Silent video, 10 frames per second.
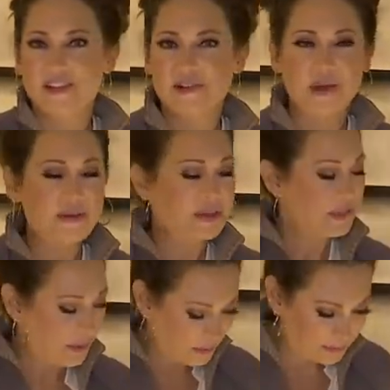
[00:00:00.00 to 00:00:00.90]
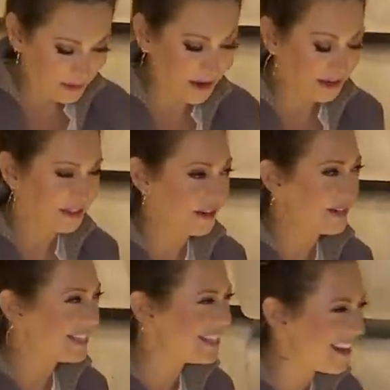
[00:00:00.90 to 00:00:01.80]
Throughout this whole park,
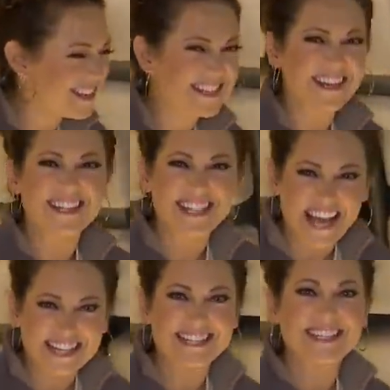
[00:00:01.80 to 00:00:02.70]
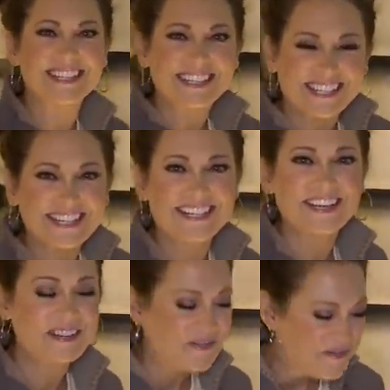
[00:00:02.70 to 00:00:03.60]
there is such attention to
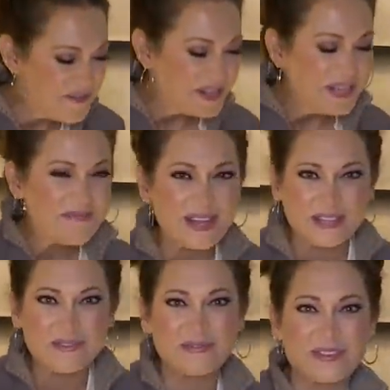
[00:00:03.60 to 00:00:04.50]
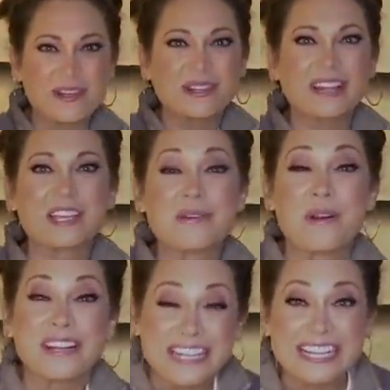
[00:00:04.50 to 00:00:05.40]
detail. It really makes you feel like
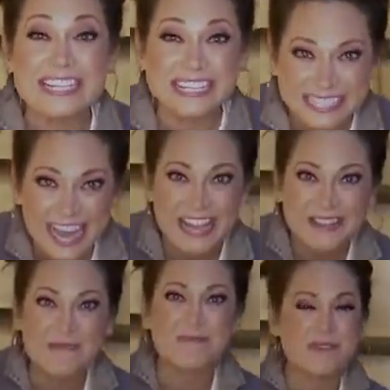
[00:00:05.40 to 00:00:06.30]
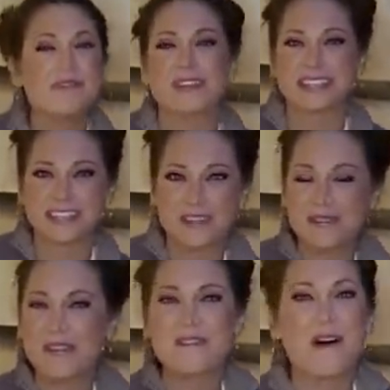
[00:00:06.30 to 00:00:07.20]
you are inside the movies
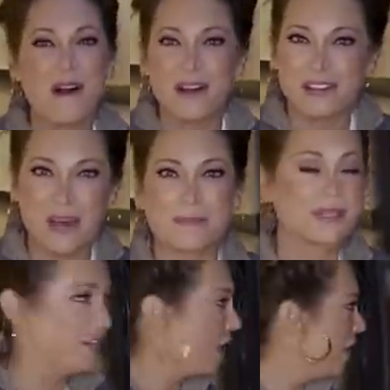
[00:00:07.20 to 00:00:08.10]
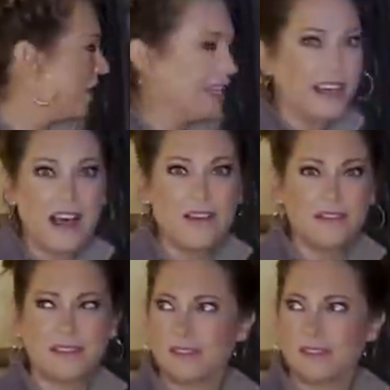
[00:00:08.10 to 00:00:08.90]
that we have all come to know and love.